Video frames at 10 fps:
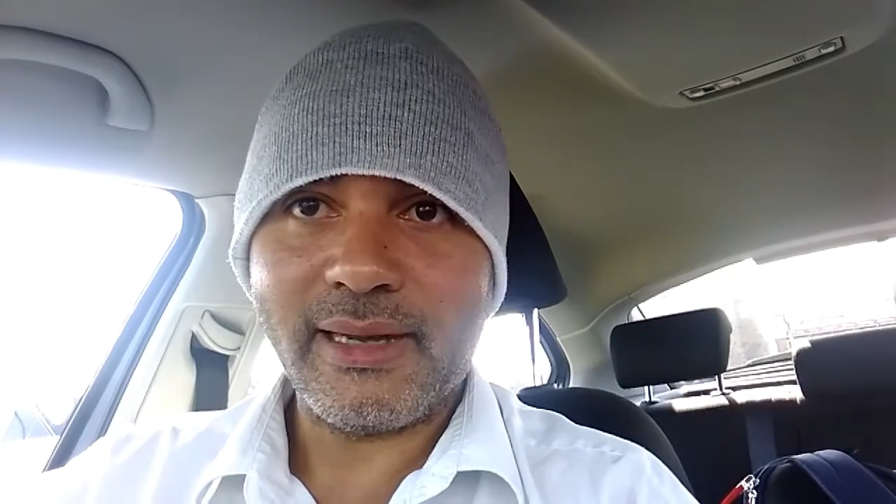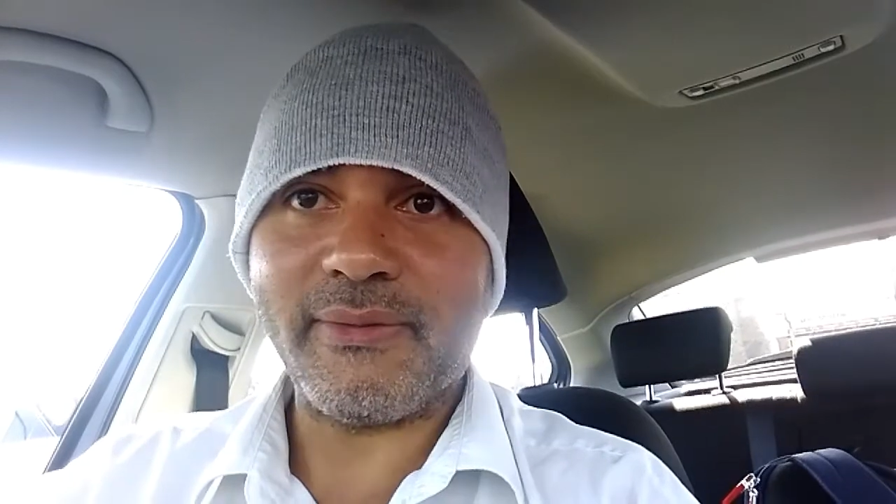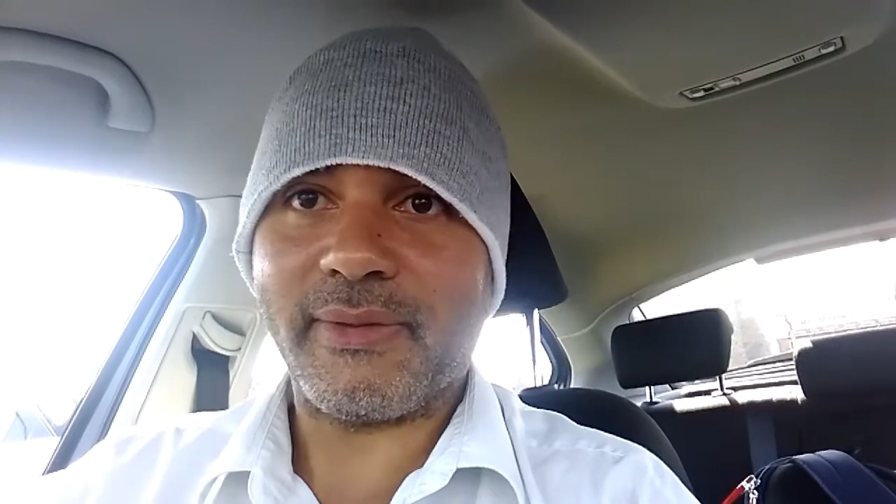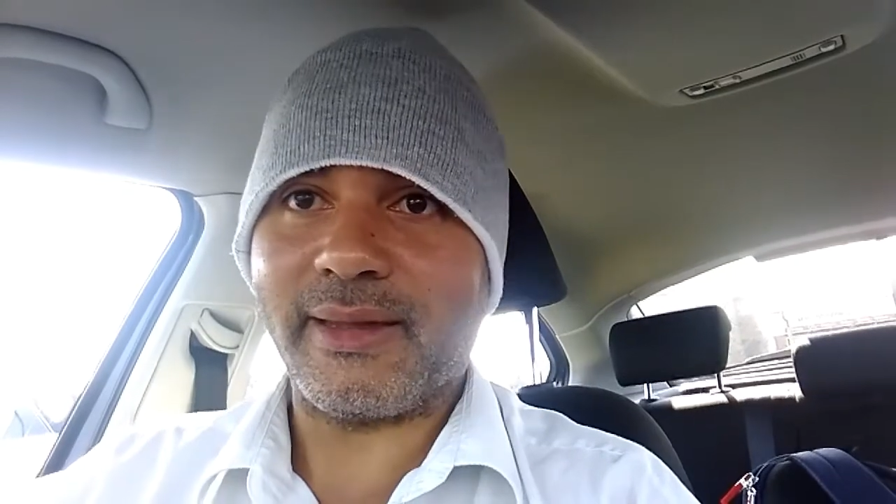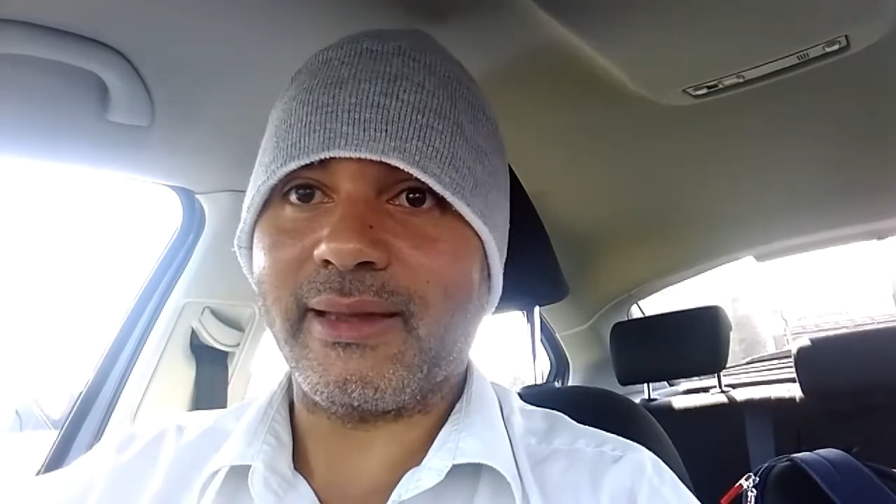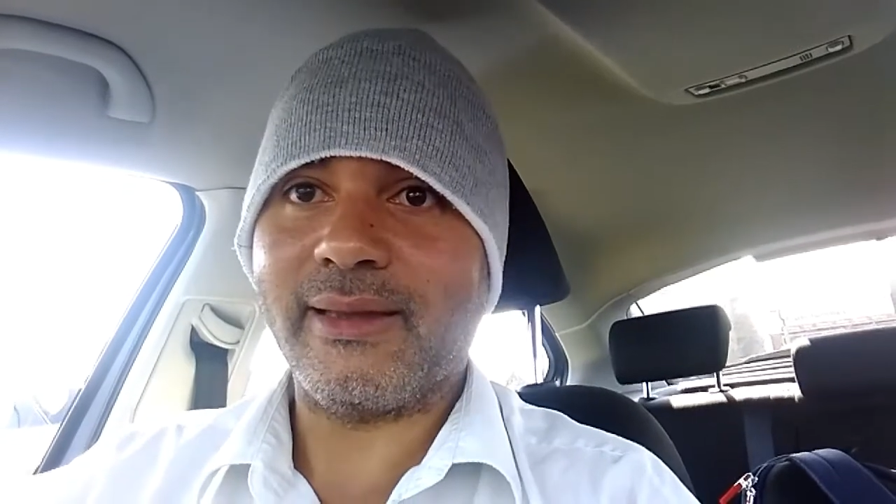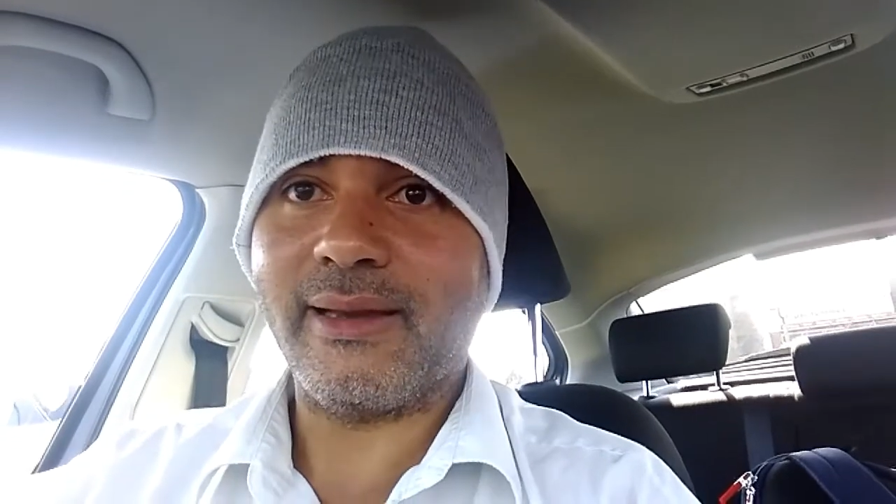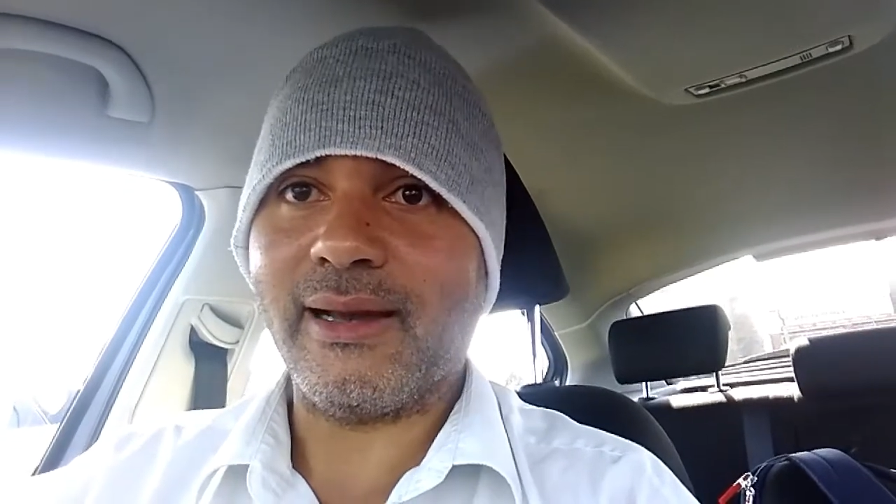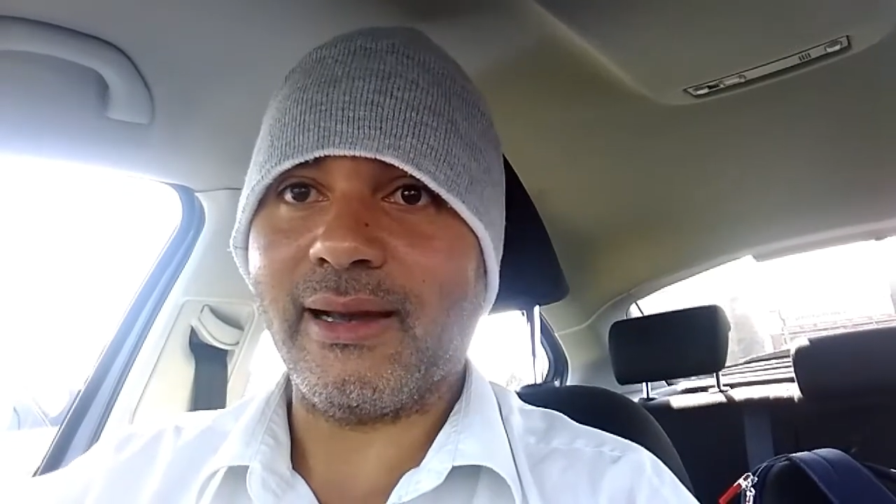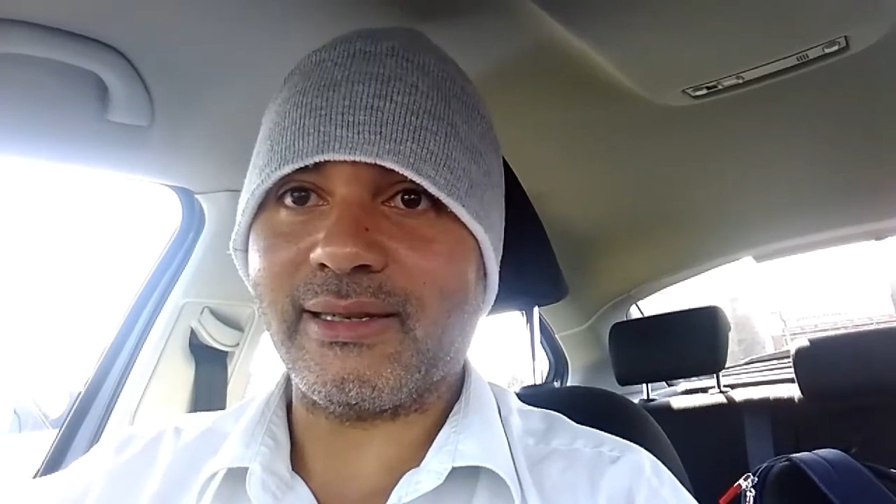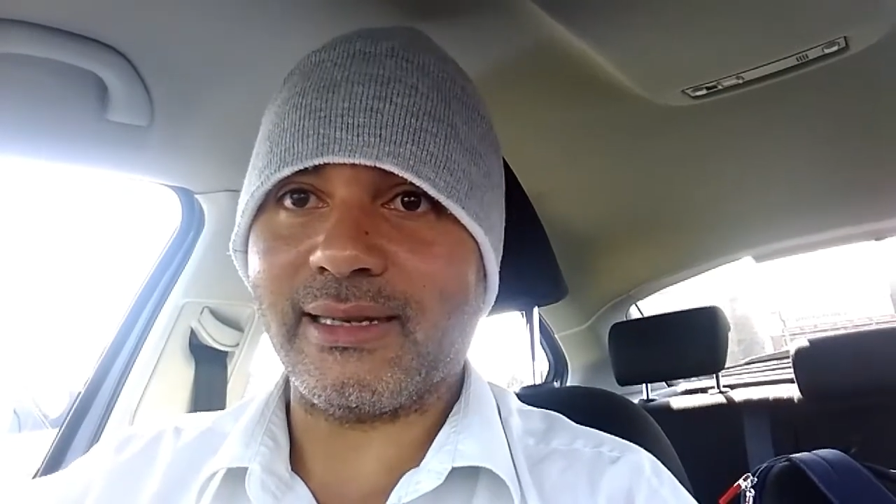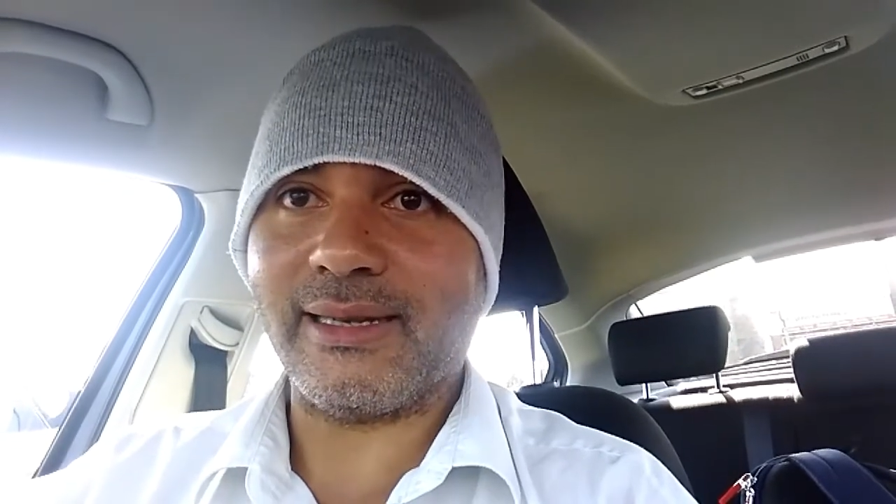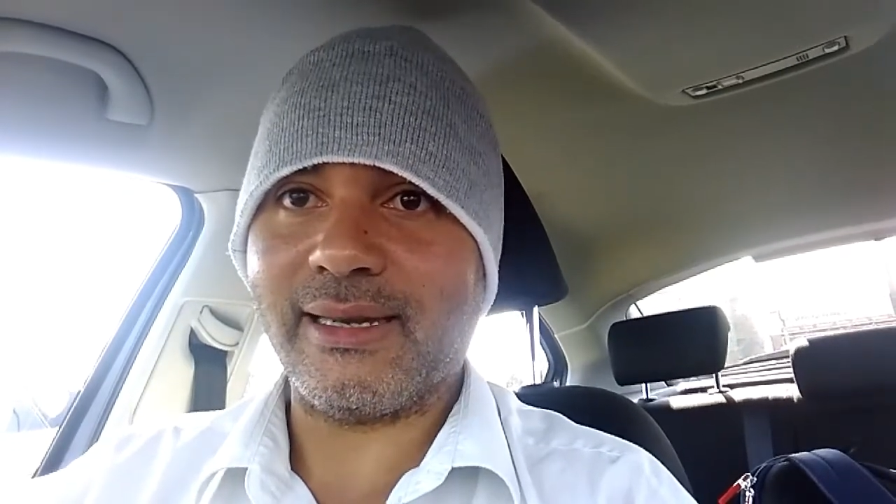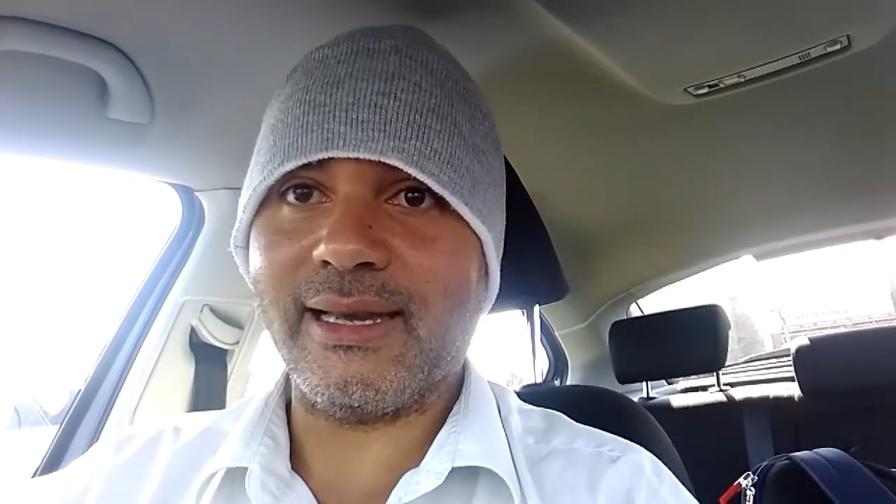everything as it